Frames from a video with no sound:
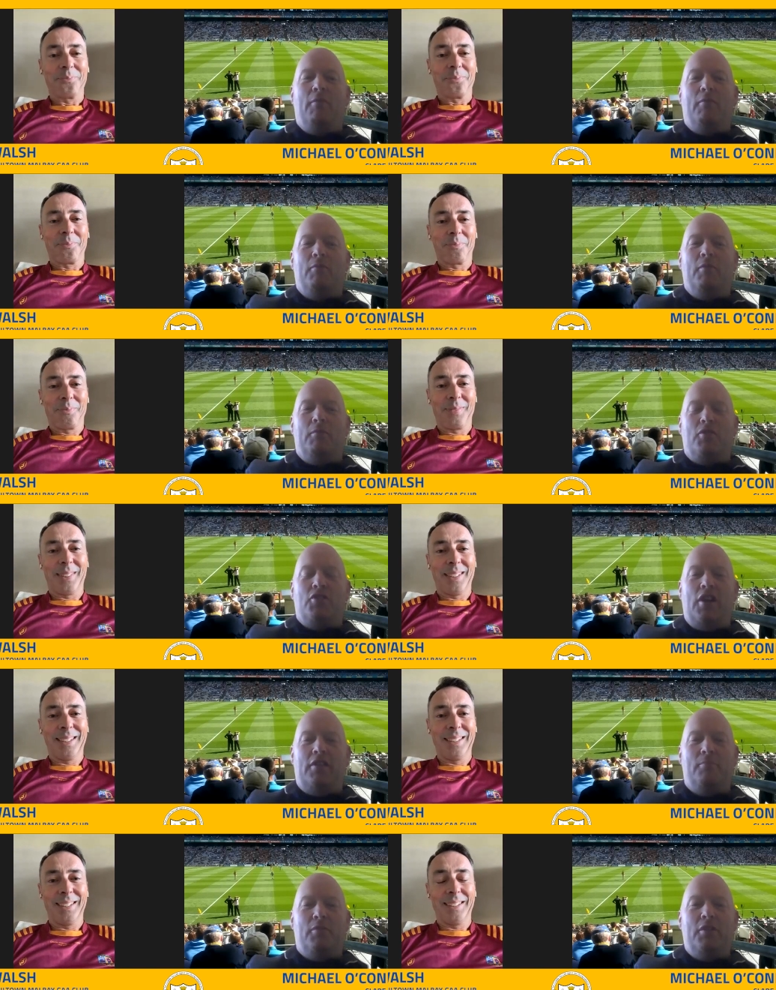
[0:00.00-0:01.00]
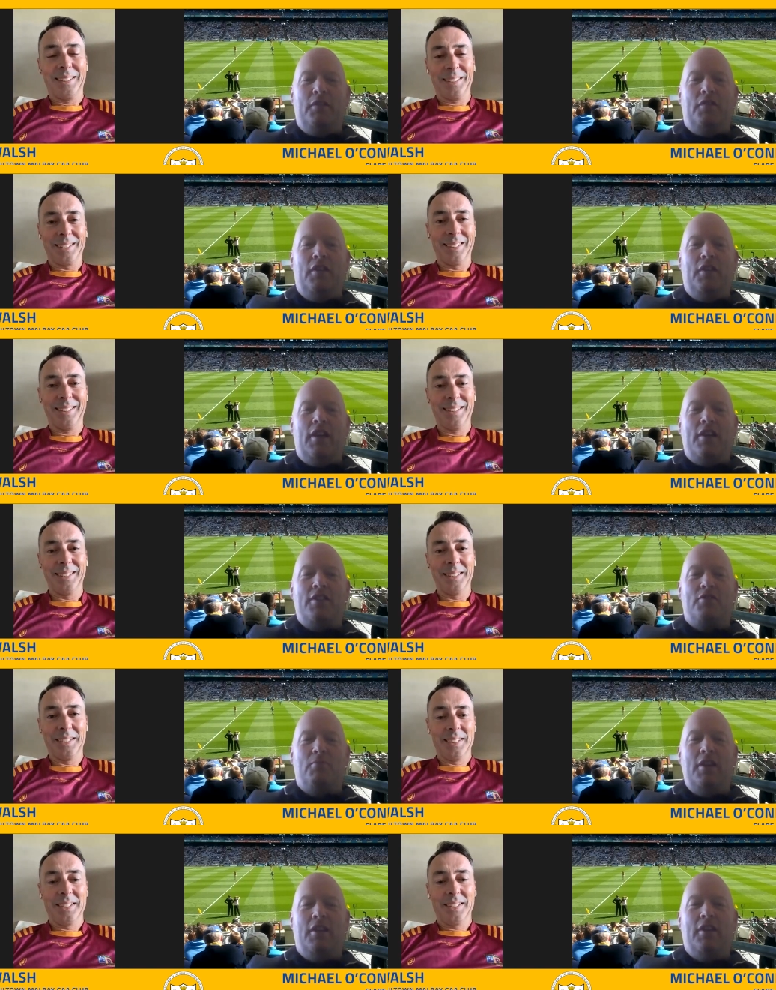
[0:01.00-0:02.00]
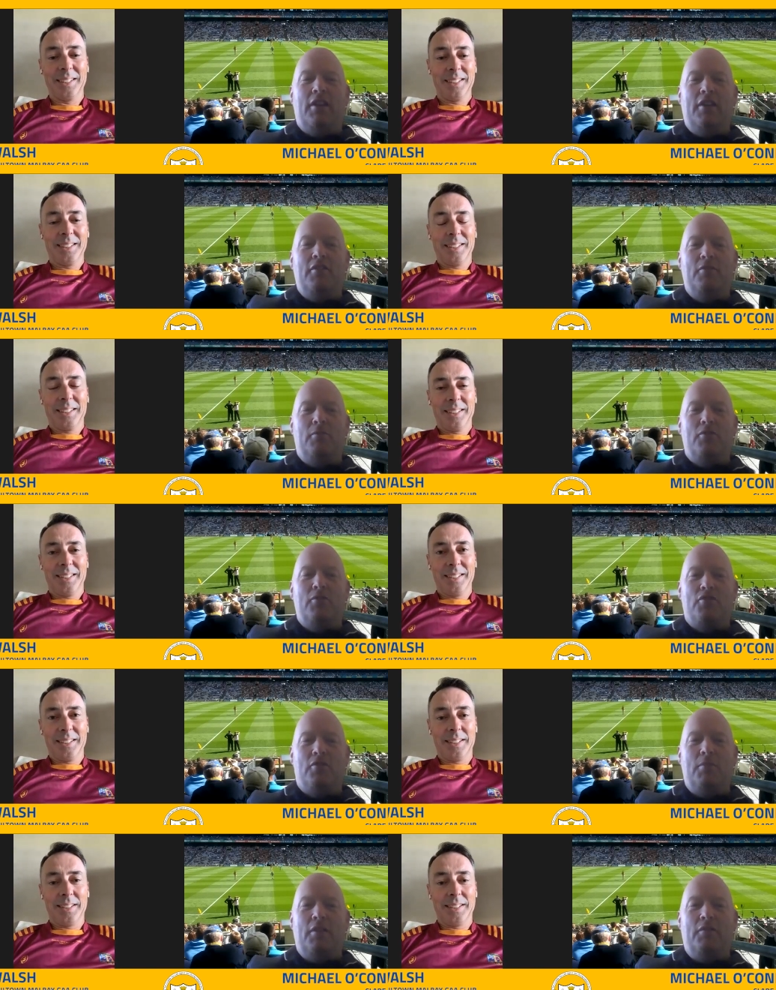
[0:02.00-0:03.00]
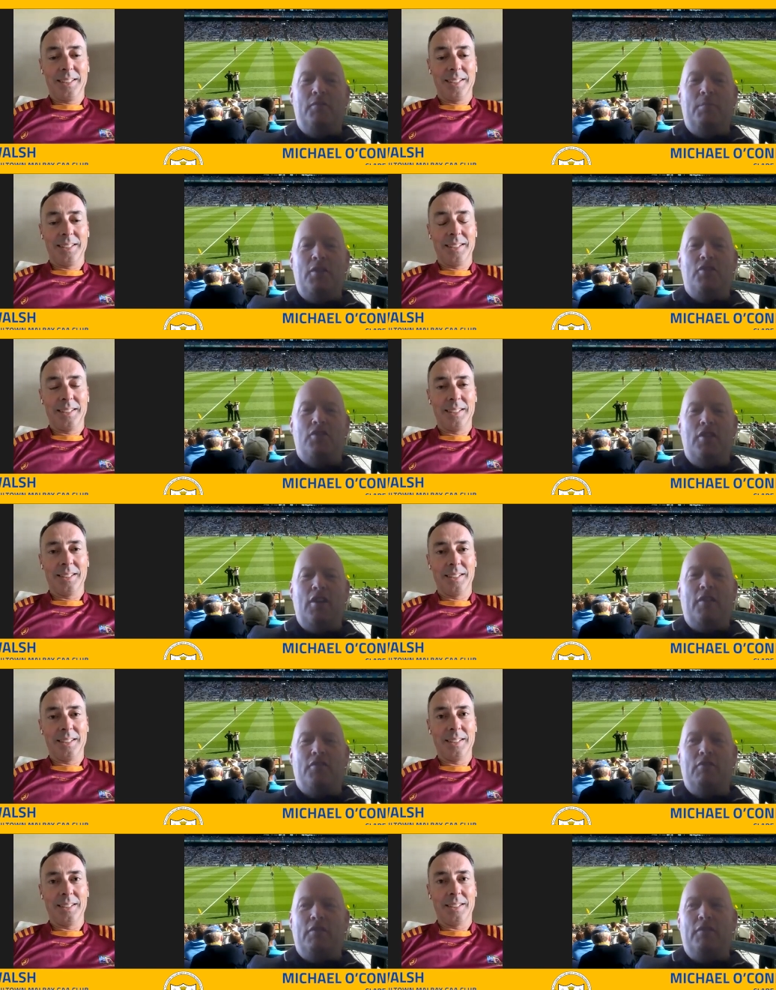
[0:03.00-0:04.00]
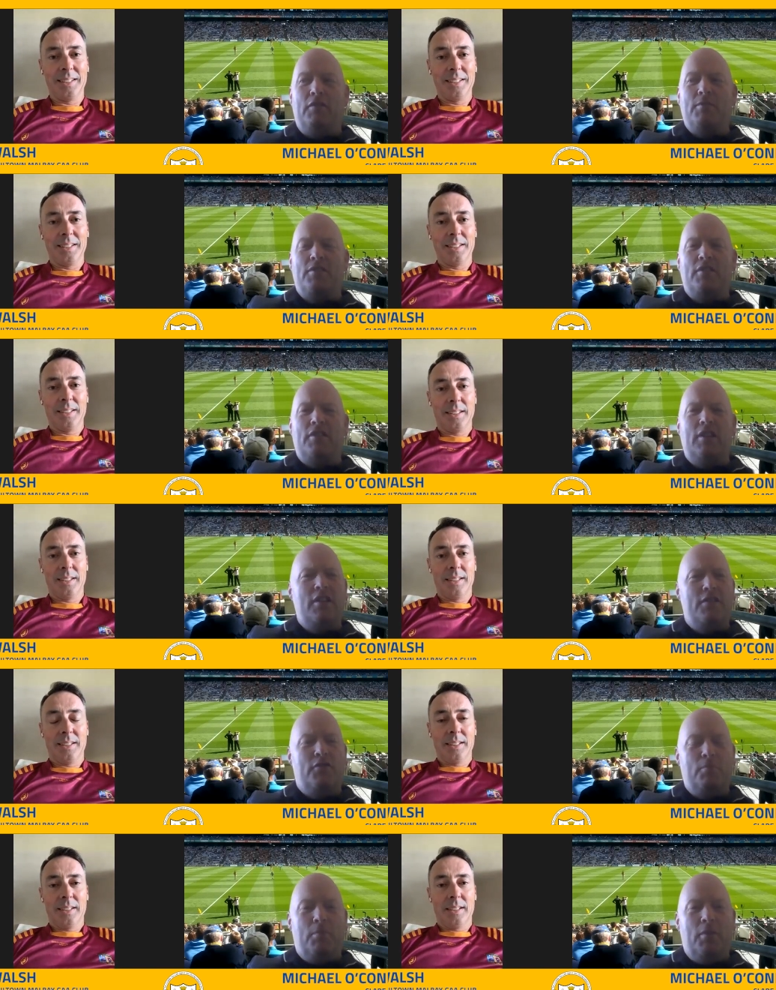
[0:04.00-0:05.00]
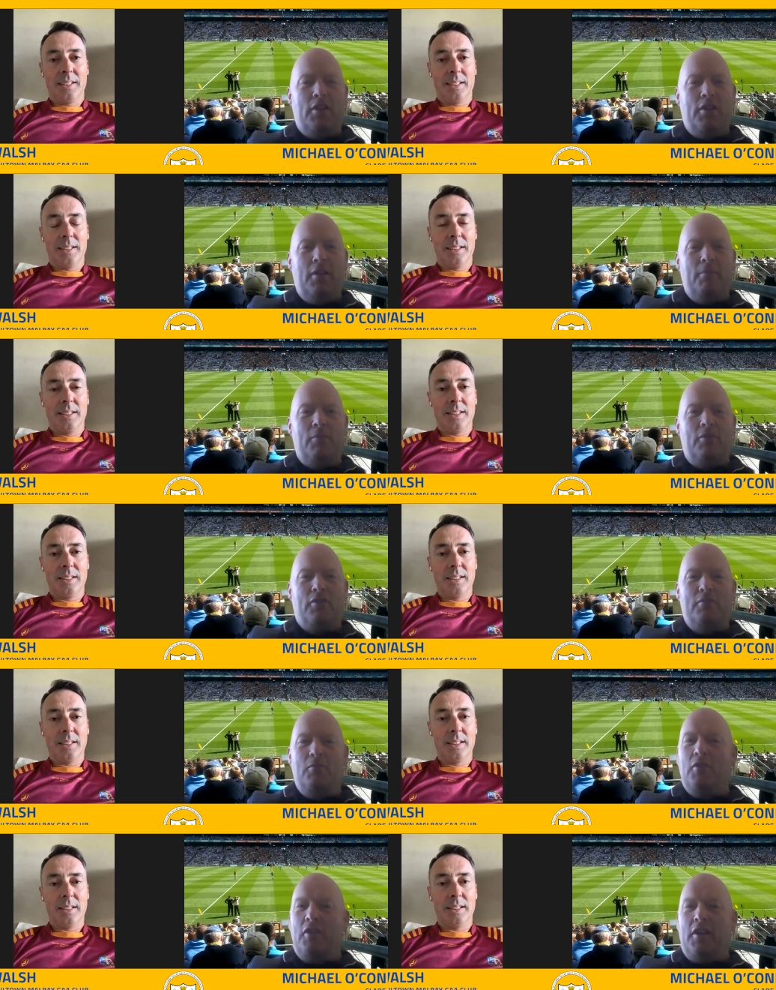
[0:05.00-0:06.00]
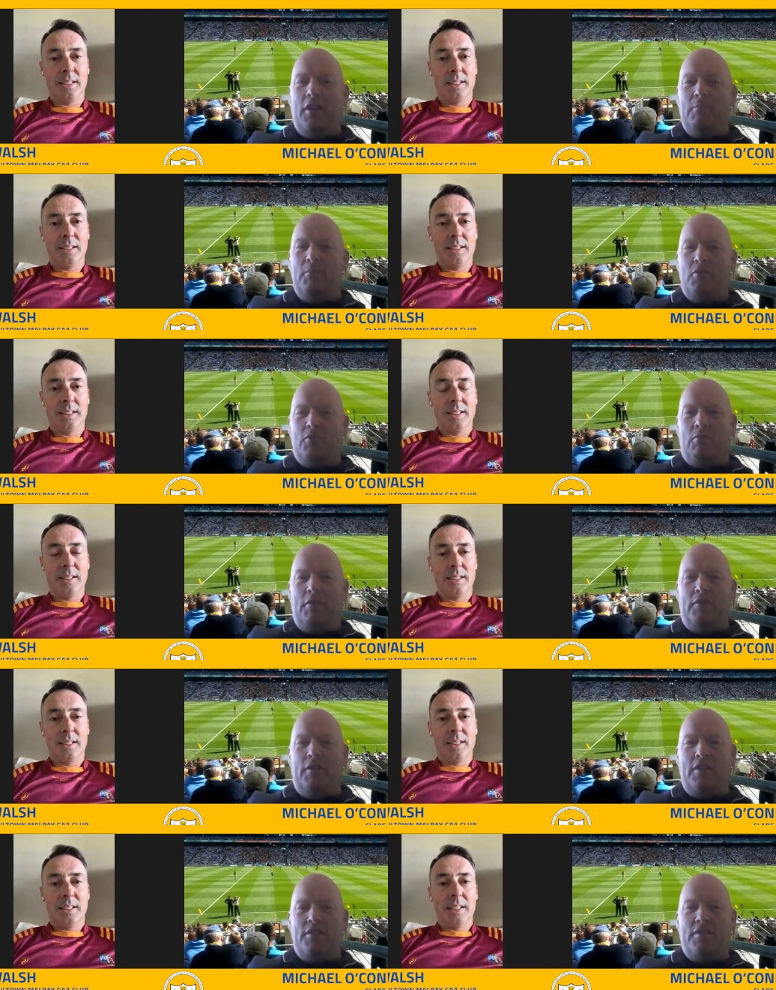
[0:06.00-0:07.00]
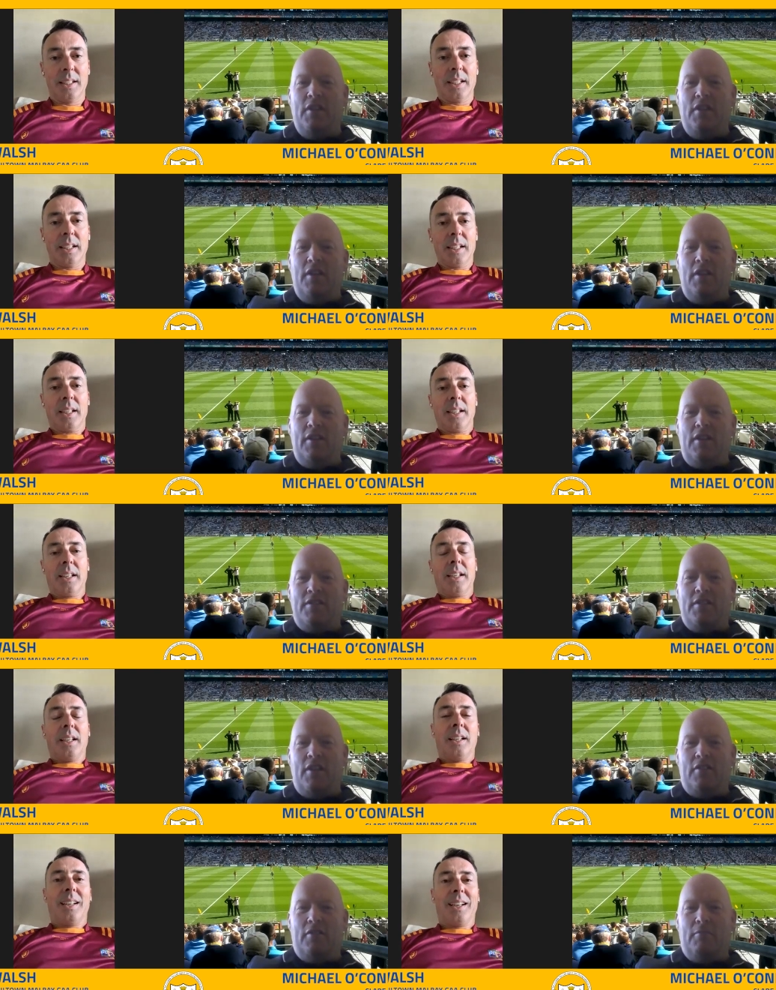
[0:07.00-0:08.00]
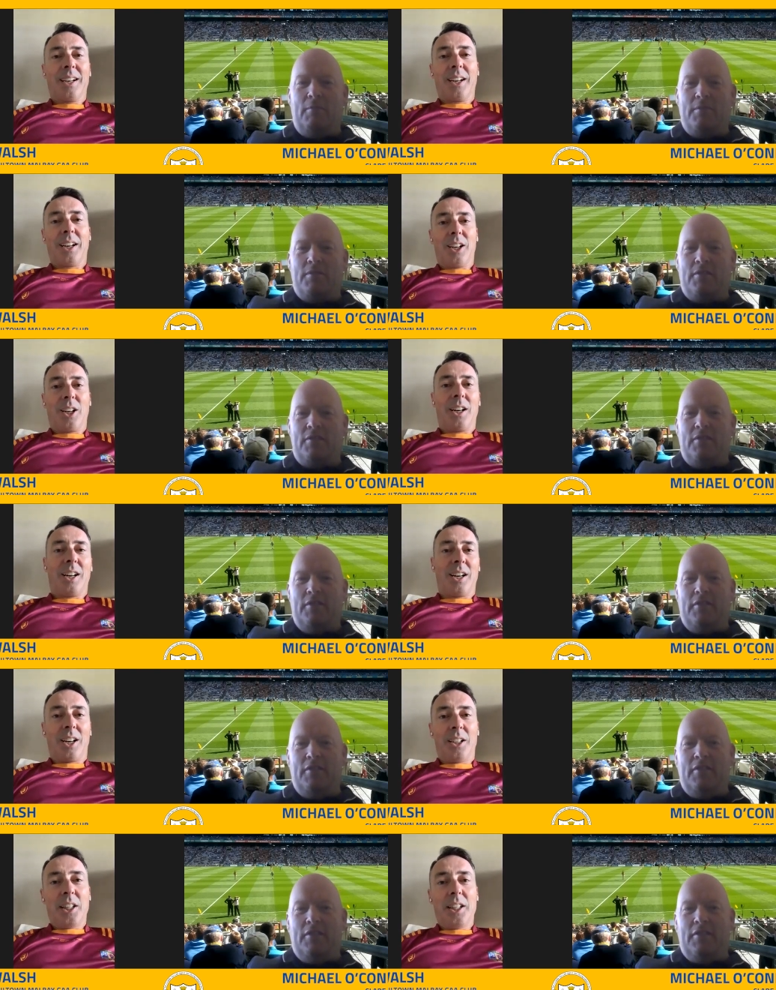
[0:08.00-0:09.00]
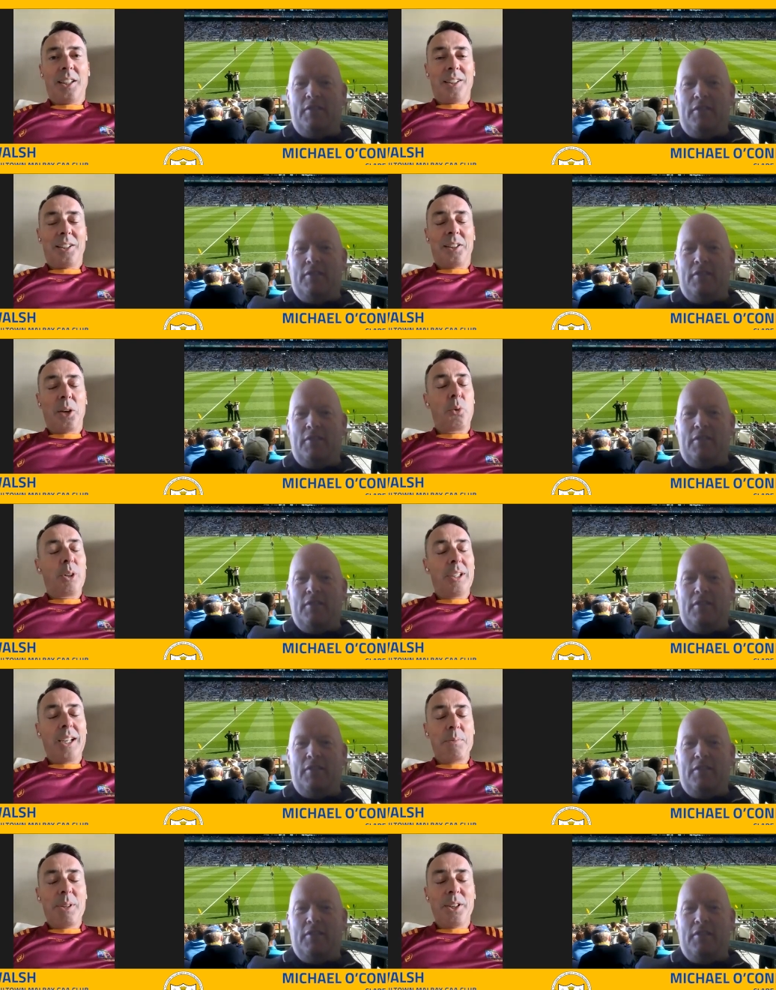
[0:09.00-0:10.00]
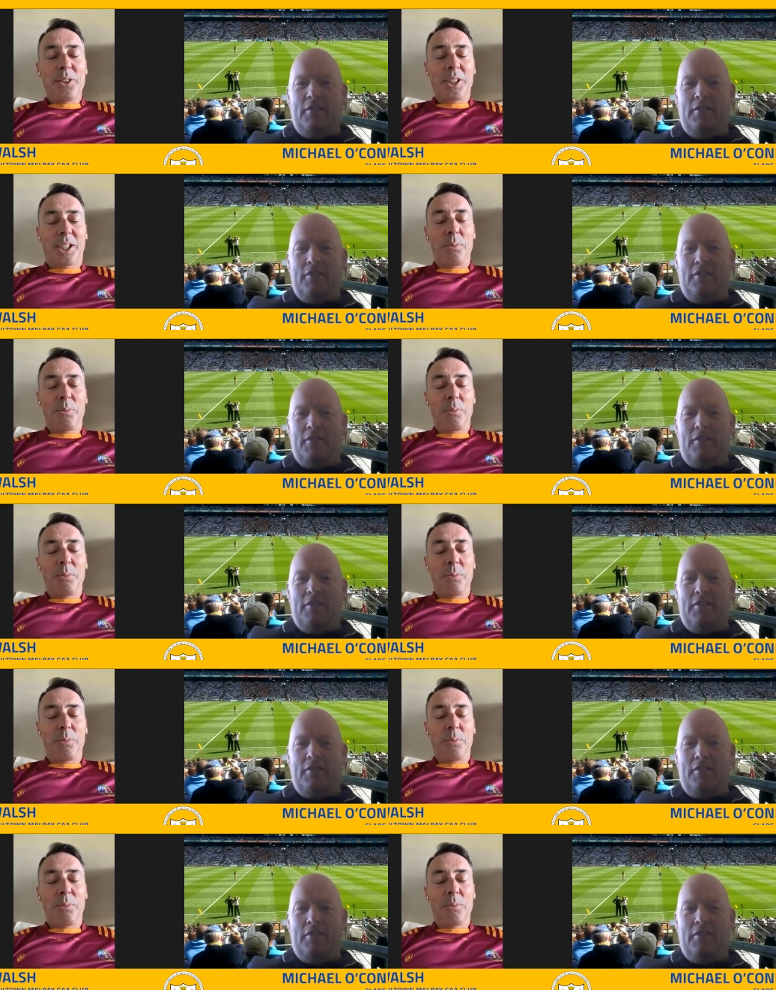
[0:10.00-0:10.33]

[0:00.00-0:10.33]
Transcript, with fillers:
Speaker 1: Uh, we were chatting briefly last week, and you were just coming off a pitch after refereeing. Was it a ladies' football game or a Camogie game that you were refereeing last, last Saturday, or what was it? Oh,
Speaker 2: they wouldn't let me near the